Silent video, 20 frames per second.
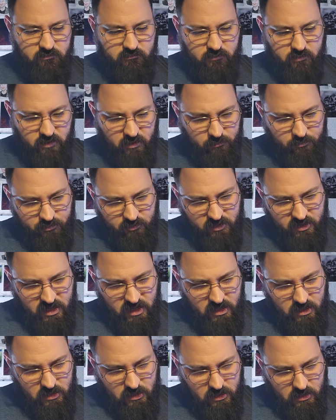Very
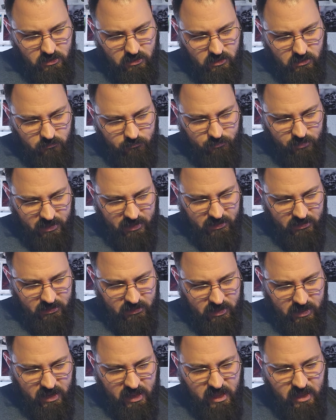pretty.
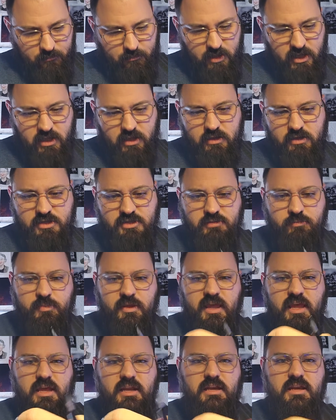Pilot M
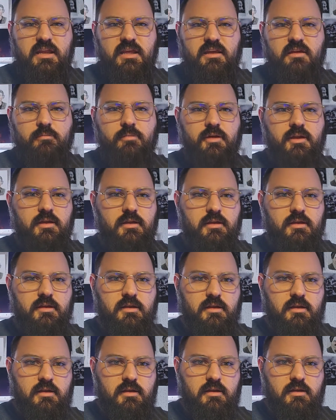Japan nib
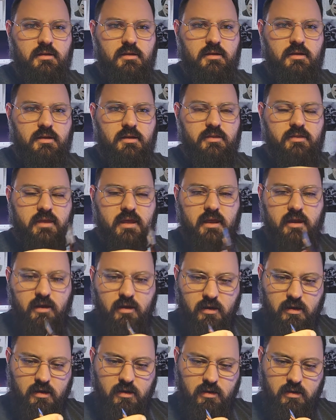on
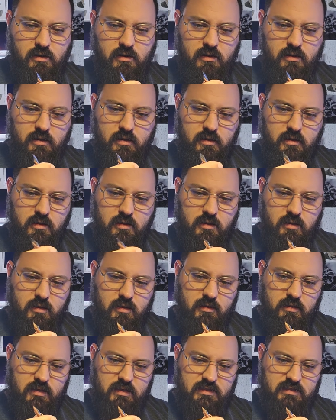there.
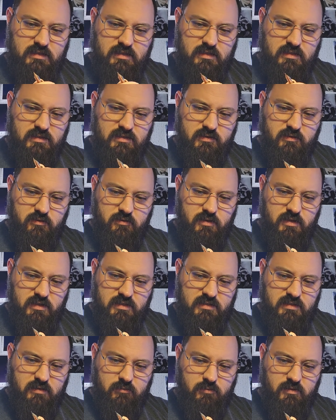Let's unscrew it and
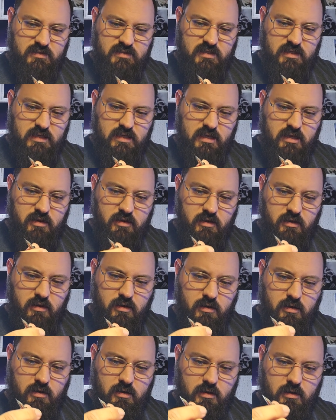see what's in
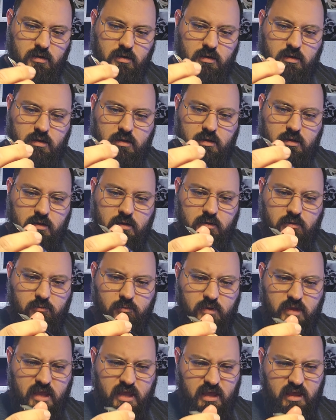here.
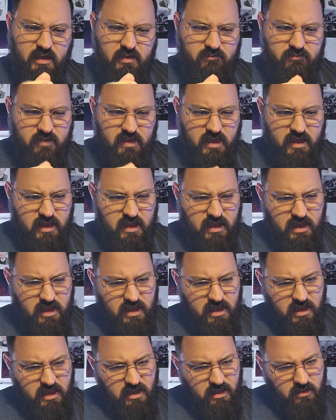We have
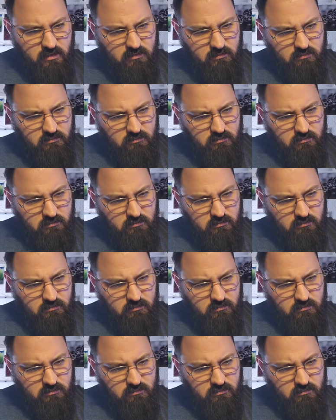a